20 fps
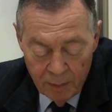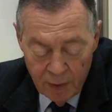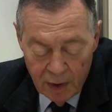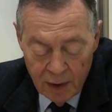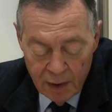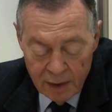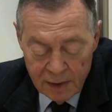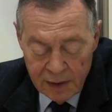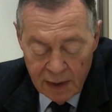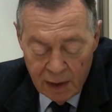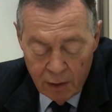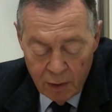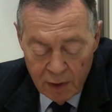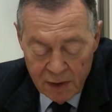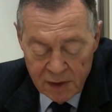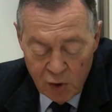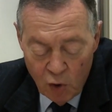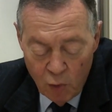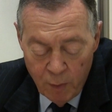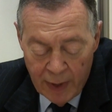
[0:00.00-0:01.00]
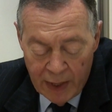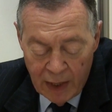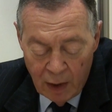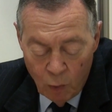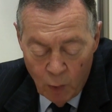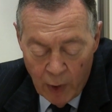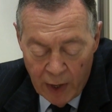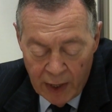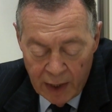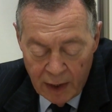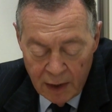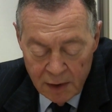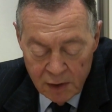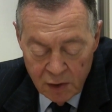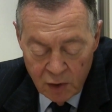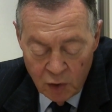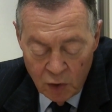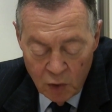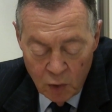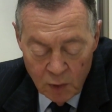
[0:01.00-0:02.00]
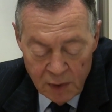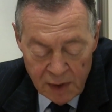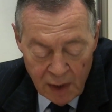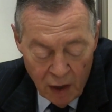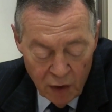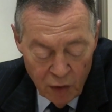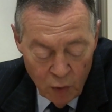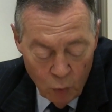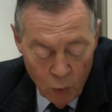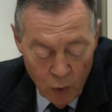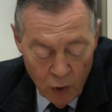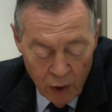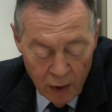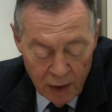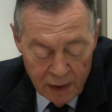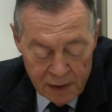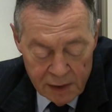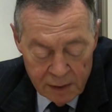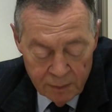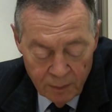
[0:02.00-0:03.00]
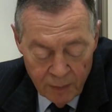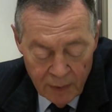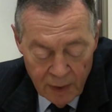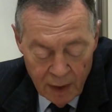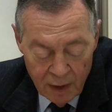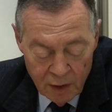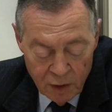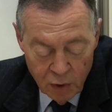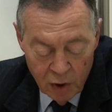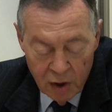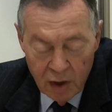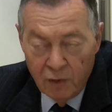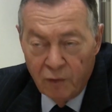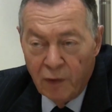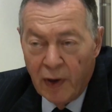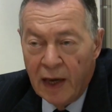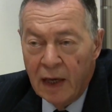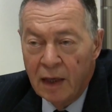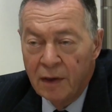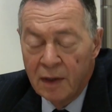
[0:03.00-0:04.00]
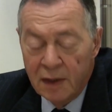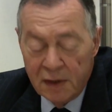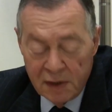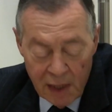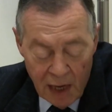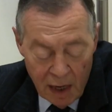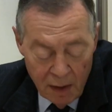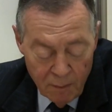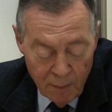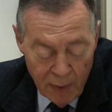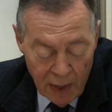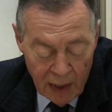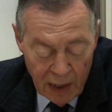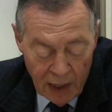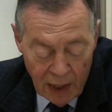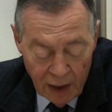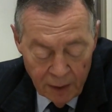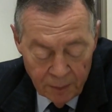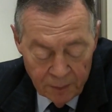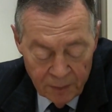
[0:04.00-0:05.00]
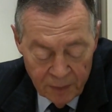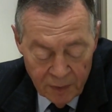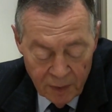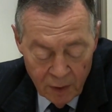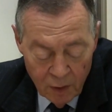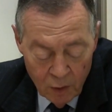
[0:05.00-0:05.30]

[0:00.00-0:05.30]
because there are so many ways to use other words to convey the same meaning